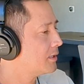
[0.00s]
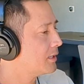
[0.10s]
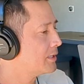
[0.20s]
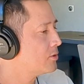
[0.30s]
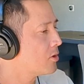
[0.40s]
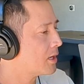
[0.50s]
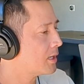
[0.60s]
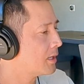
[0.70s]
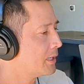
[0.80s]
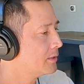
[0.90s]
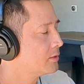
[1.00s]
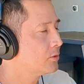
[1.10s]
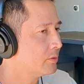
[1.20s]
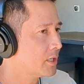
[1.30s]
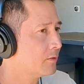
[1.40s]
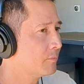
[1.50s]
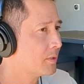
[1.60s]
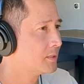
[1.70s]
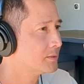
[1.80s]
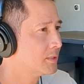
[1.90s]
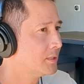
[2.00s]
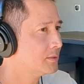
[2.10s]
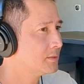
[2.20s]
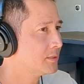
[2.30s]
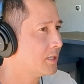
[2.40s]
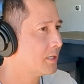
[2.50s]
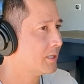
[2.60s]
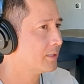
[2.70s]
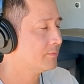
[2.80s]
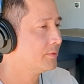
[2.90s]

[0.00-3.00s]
I like the creative process. I like,